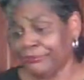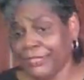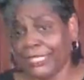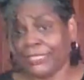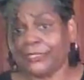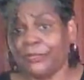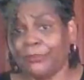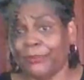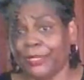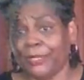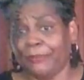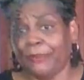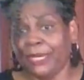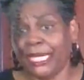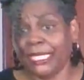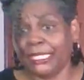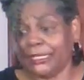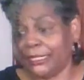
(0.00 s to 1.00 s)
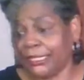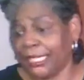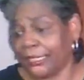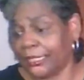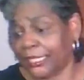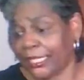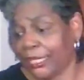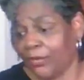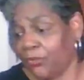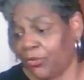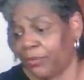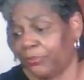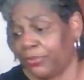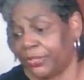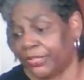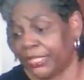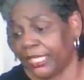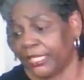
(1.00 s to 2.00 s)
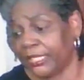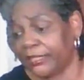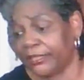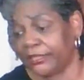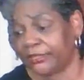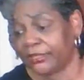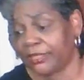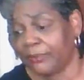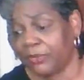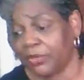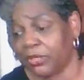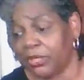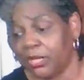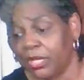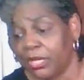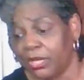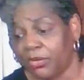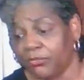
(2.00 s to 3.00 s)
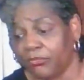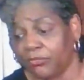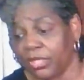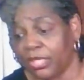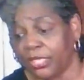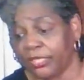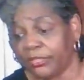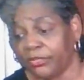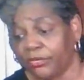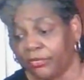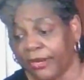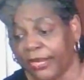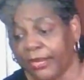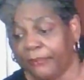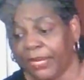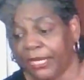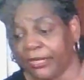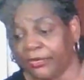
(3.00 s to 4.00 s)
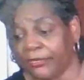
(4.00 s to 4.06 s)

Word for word: That's going to be amazing. I think I want to put that in. I'm going to run and grab my